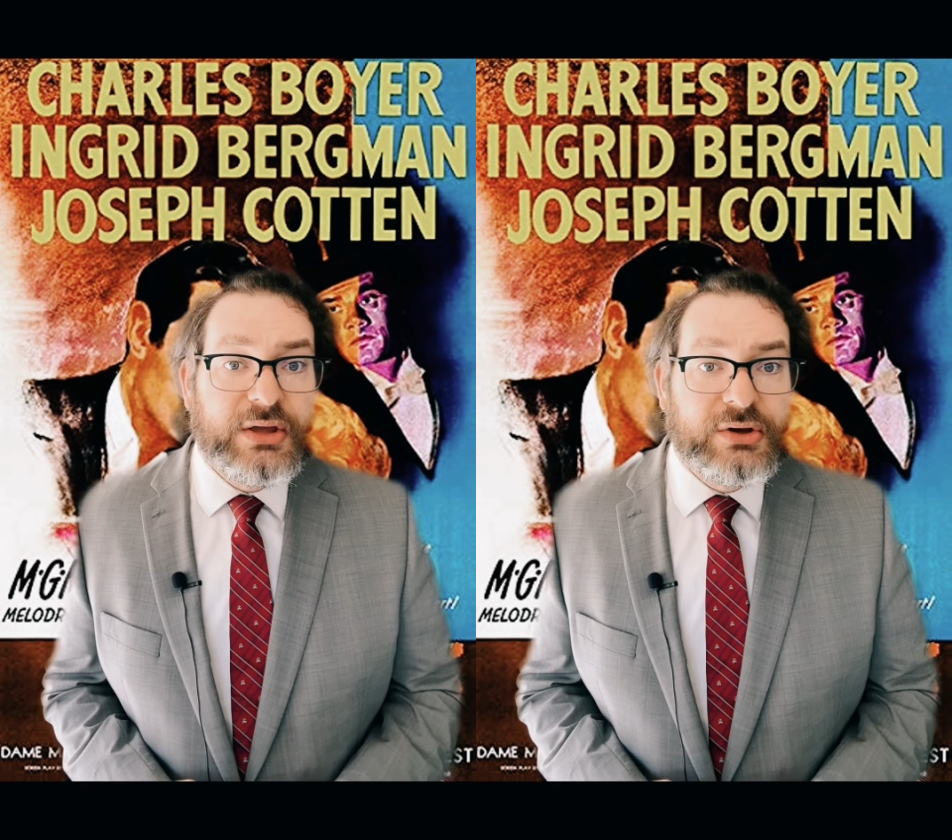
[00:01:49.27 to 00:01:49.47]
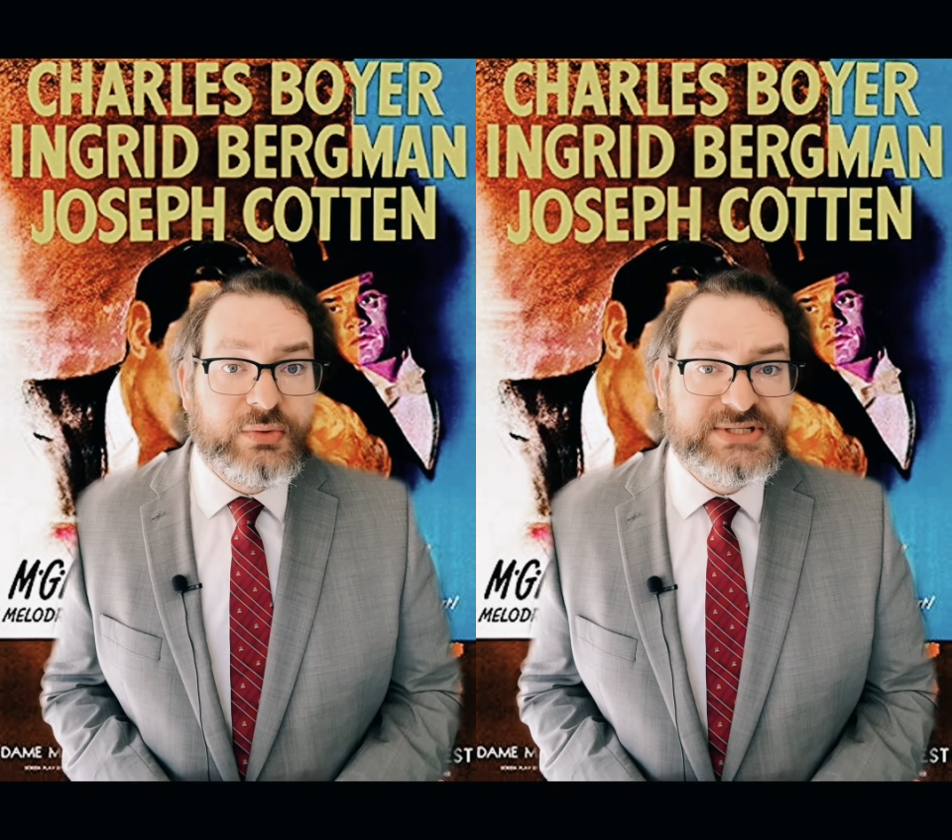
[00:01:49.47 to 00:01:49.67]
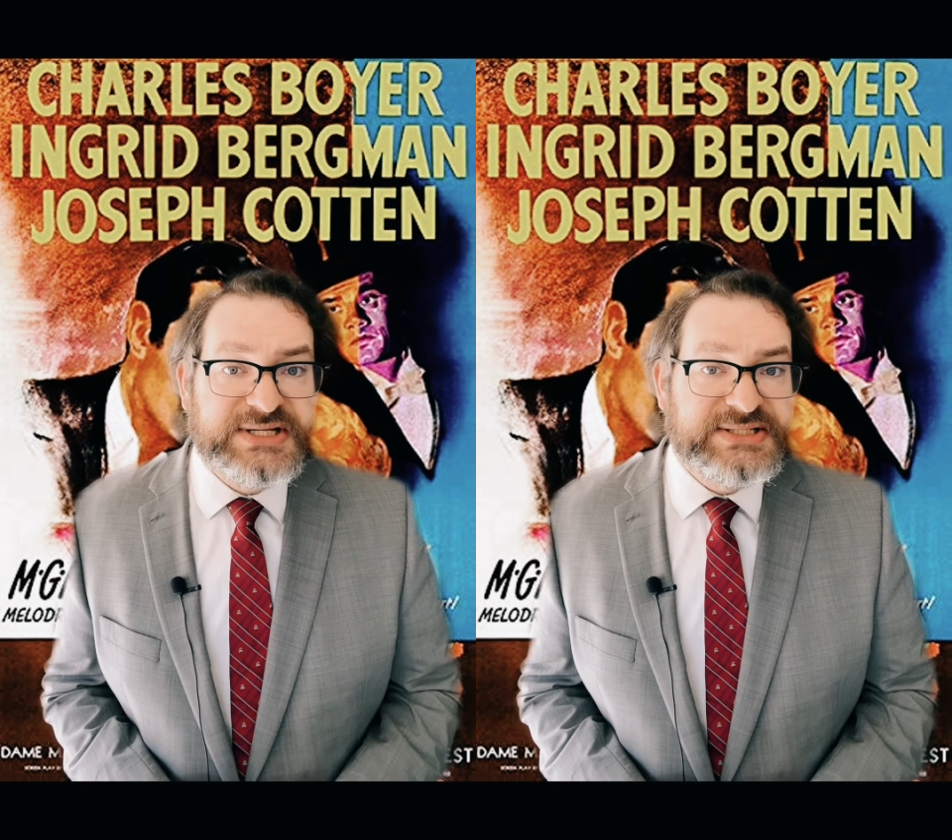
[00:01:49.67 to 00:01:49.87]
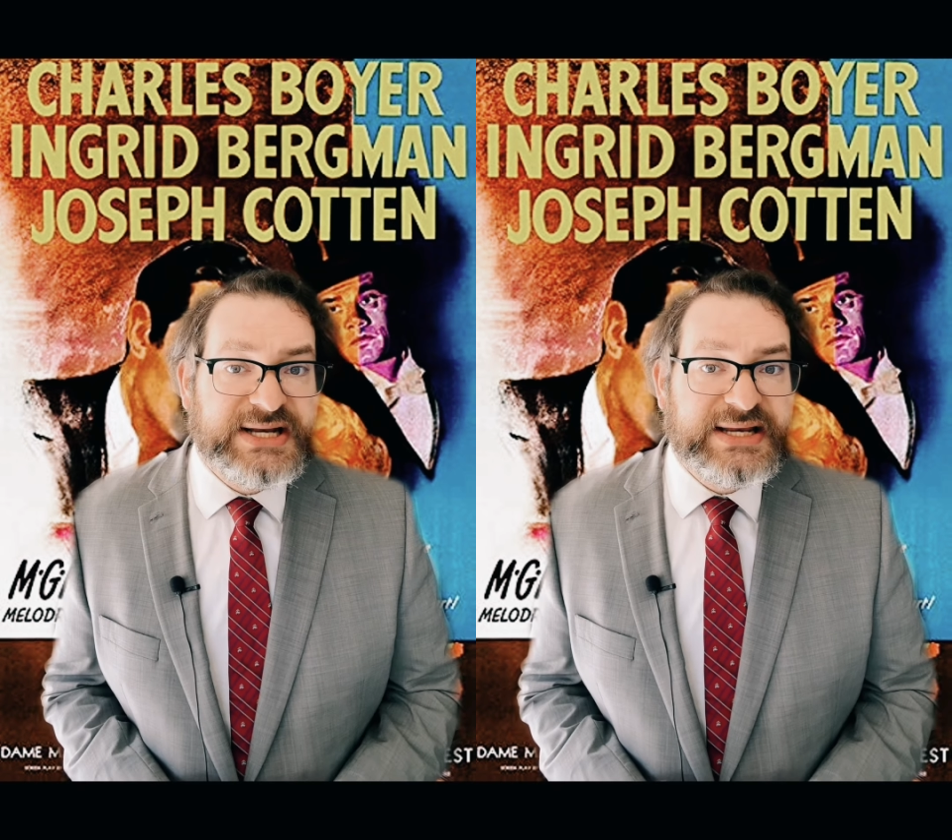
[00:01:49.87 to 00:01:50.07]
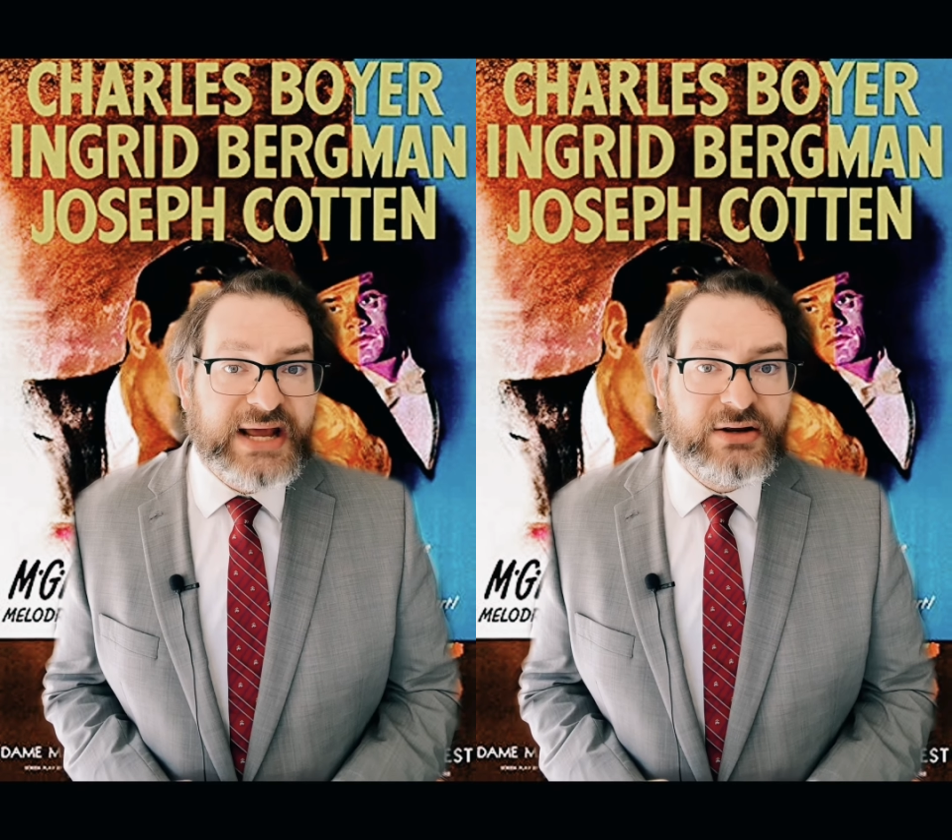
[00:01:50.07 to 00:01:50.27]
who assisted
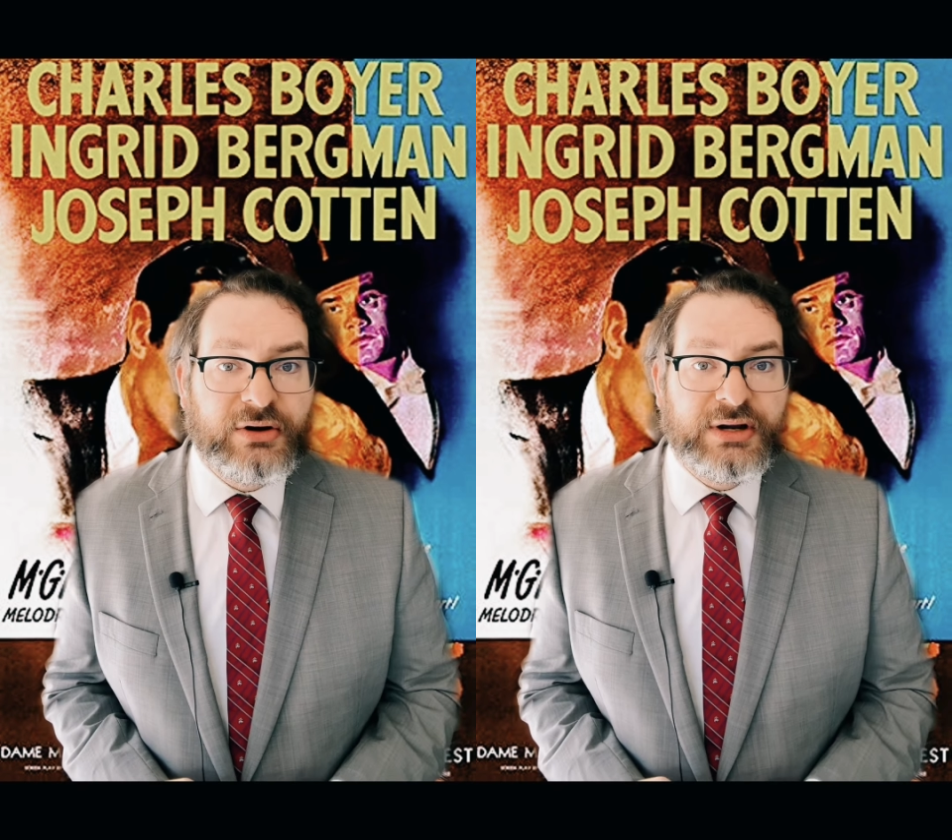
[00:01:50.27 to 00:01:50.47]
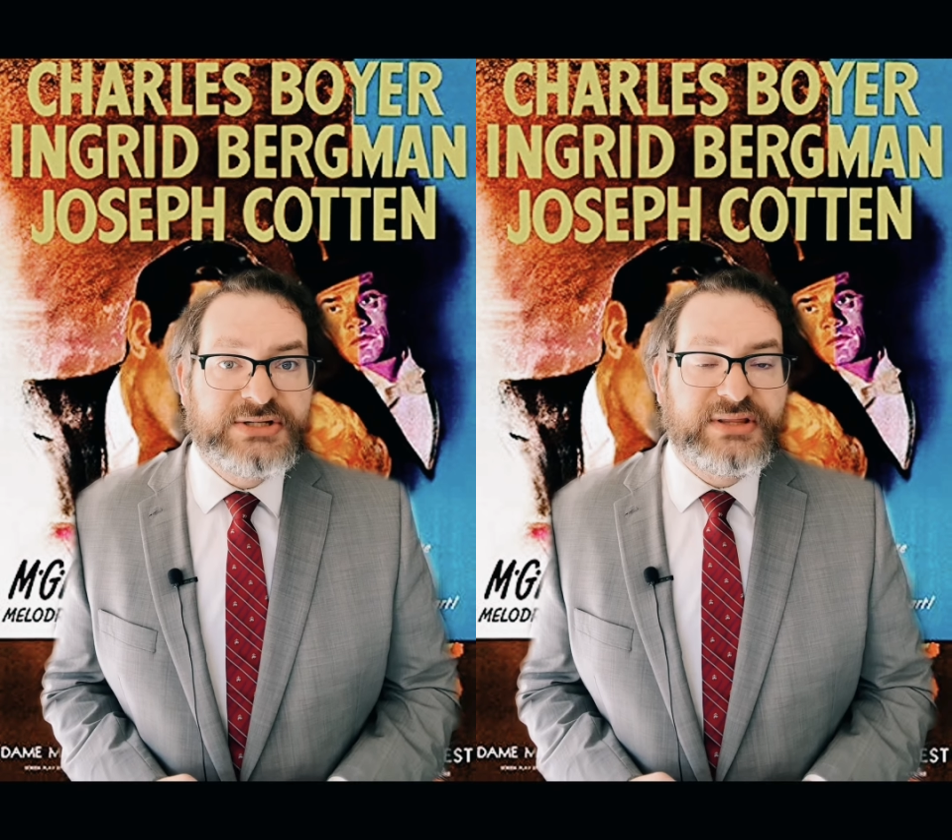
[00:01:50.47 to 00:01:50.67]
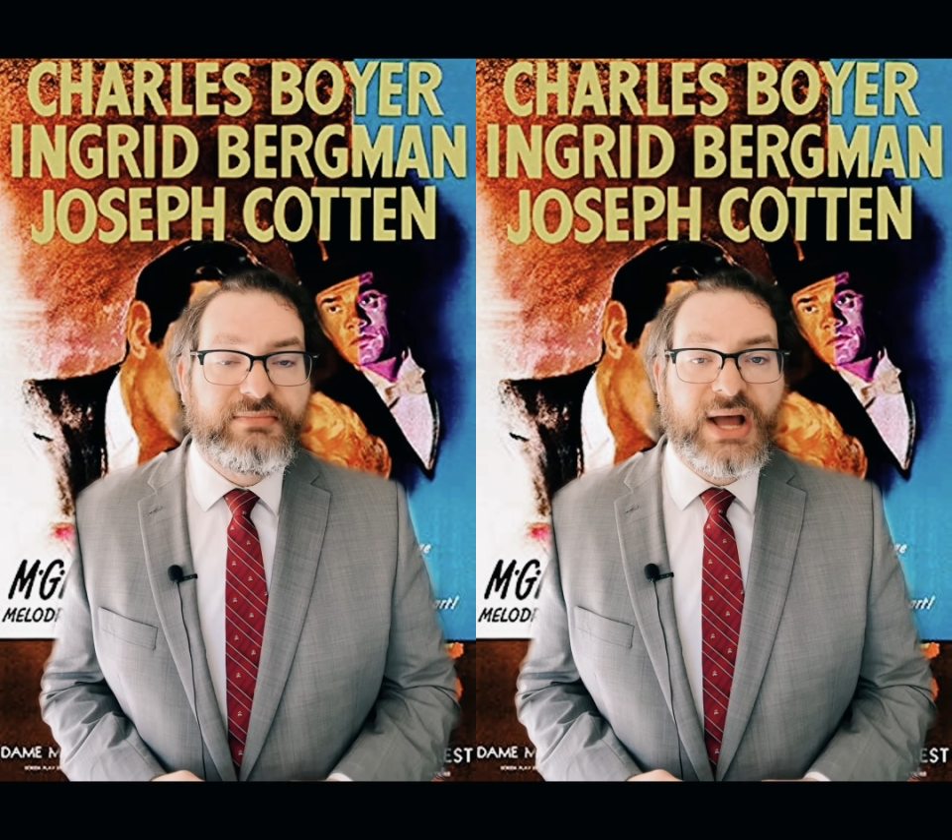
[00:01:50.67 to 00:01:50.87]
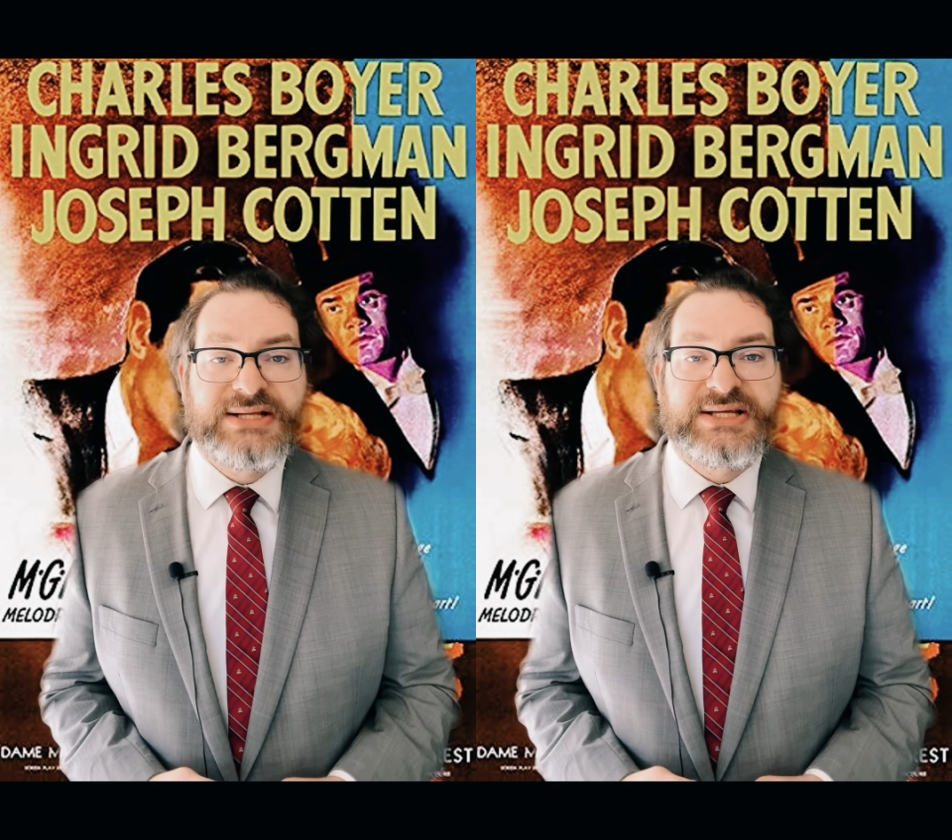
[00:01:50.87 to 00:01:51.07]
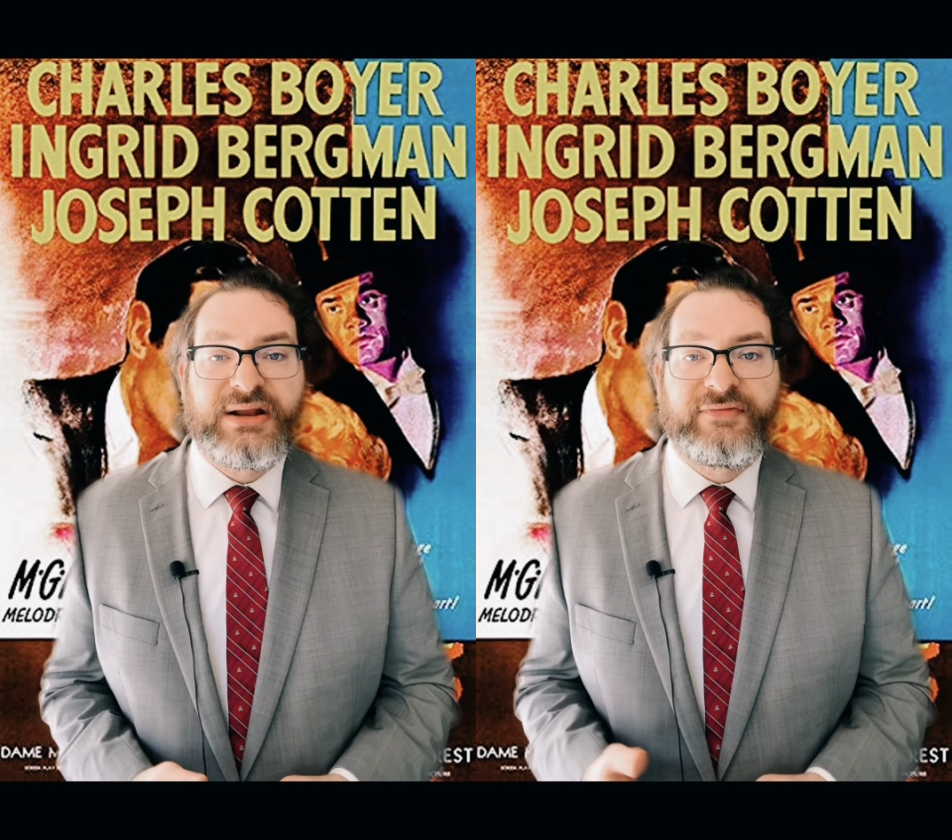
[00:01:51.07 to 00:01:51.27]
in getting her into the
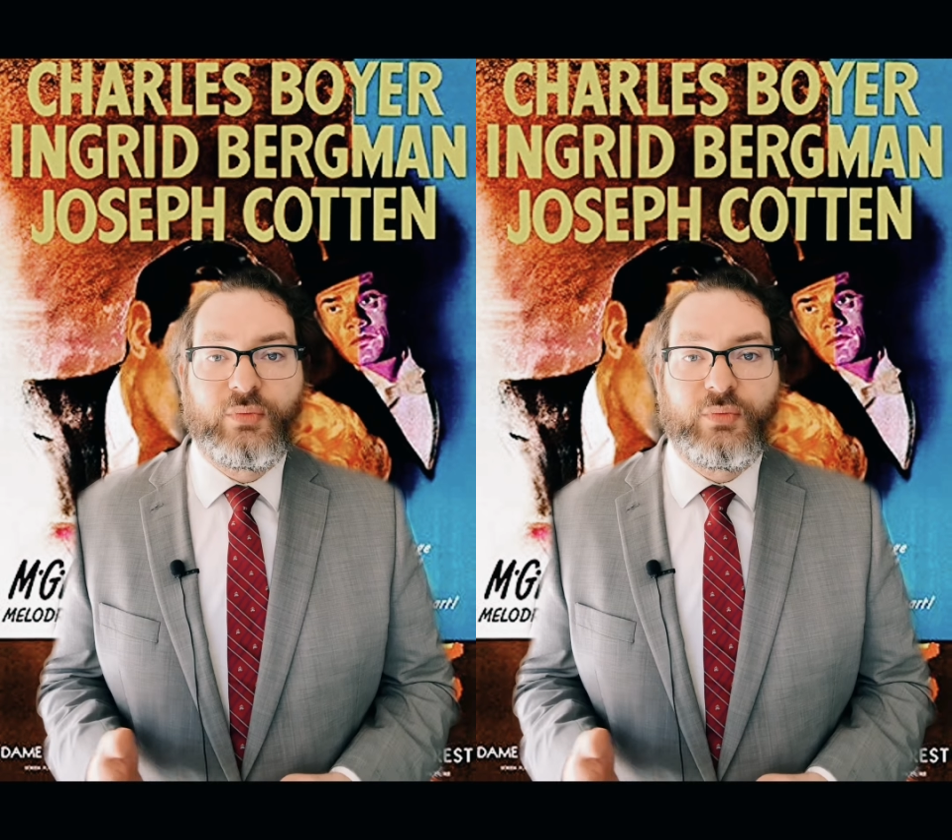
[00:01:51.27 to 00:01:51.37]
mindset of a